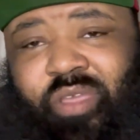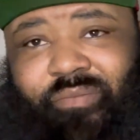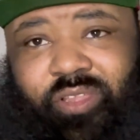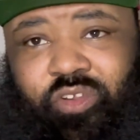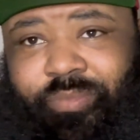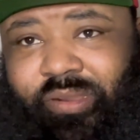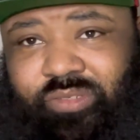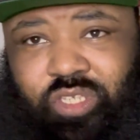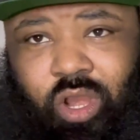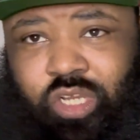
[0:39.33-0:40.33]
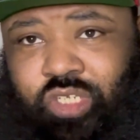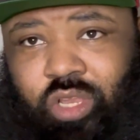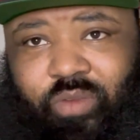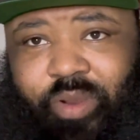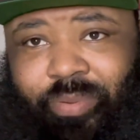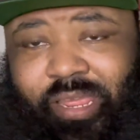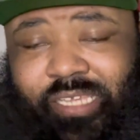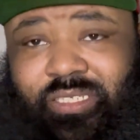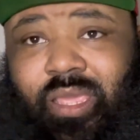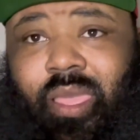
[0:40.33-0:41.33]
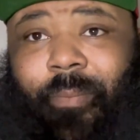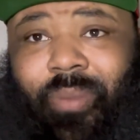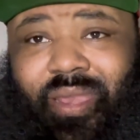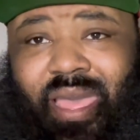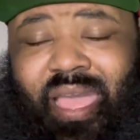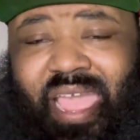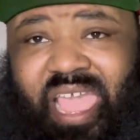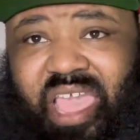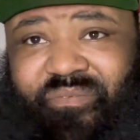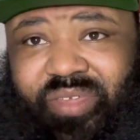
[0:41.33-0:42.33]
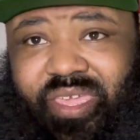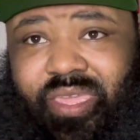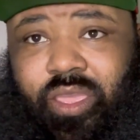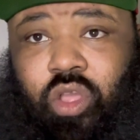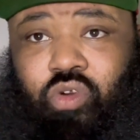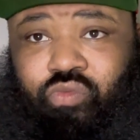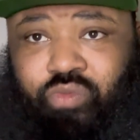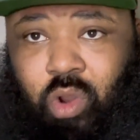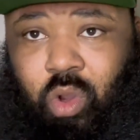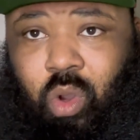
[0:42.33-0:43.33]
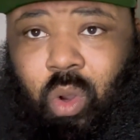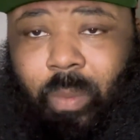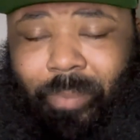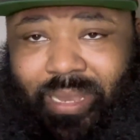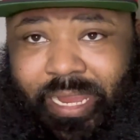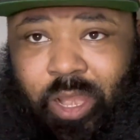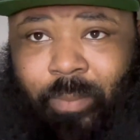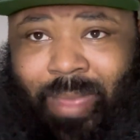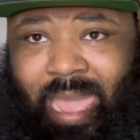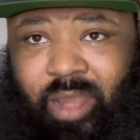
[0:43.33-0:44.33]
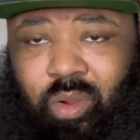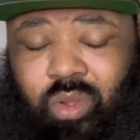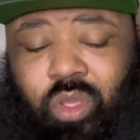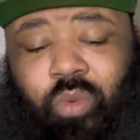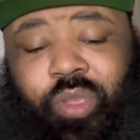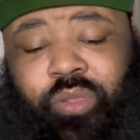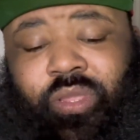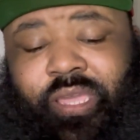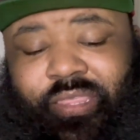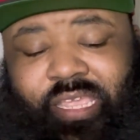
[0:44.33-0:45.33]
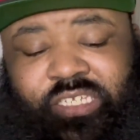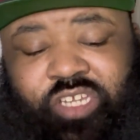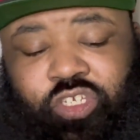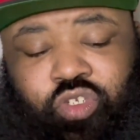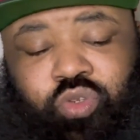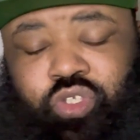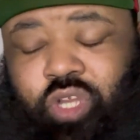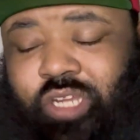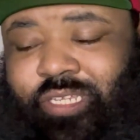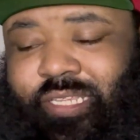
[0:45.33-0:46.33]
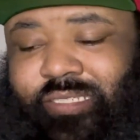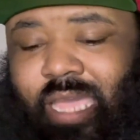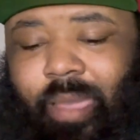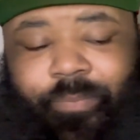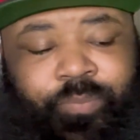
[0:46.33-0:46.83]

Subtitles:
You have a little bit of stars all over the place, but a heavy role player battle. When you look at this, there's two stars at the top.